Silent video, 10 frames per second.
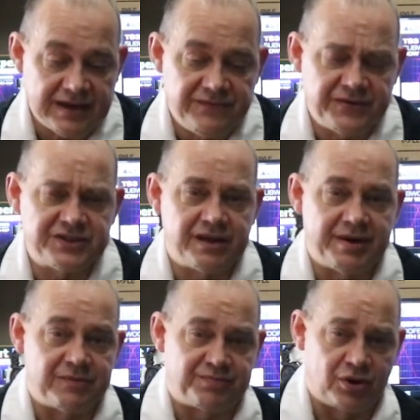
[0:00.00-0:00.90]
first thing
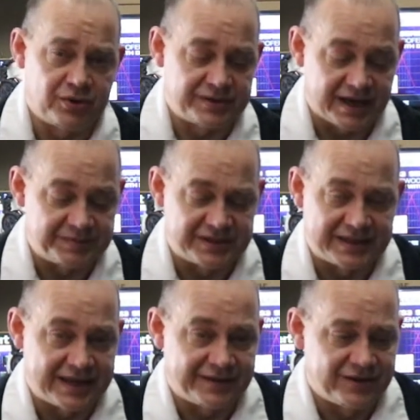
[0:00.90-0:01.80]
about prototypes is
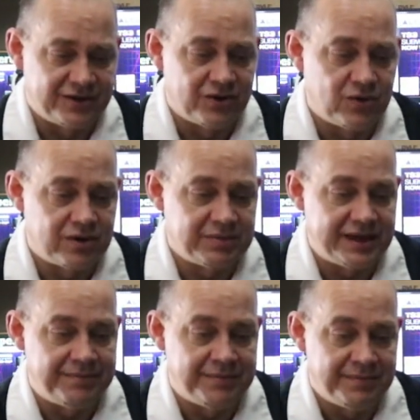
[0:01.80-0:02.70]
that they're
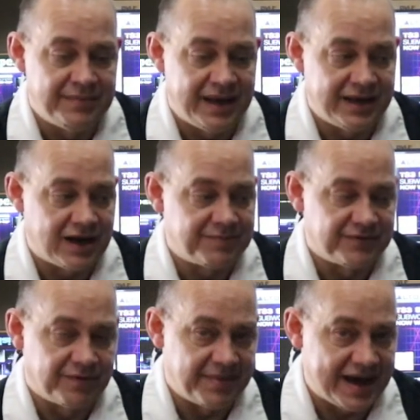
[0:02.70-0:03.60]
normally made up
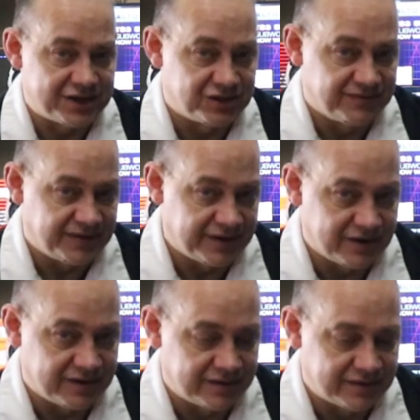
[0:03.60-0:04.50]
of a mash of
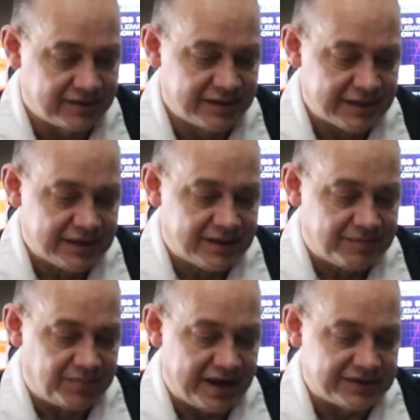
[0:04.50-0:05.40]
other
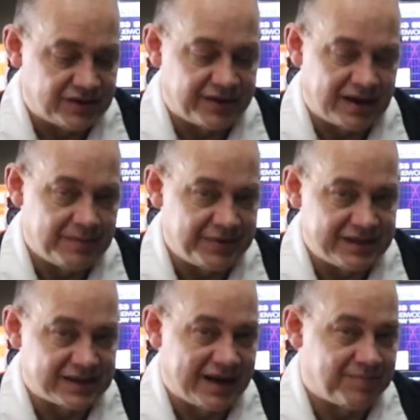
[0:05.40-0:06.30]
brands or other
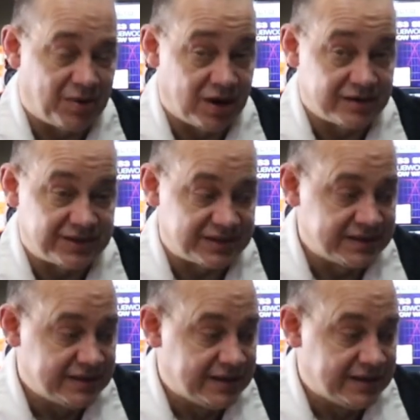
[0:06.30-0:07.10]
companies' kind of parts